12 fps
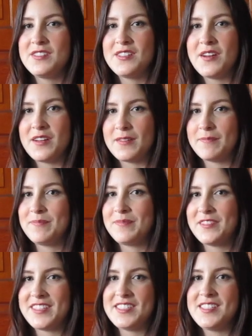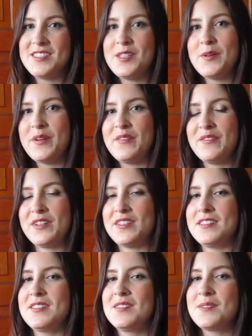song. Listen to it
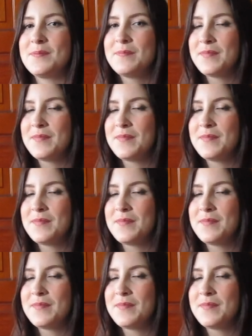first.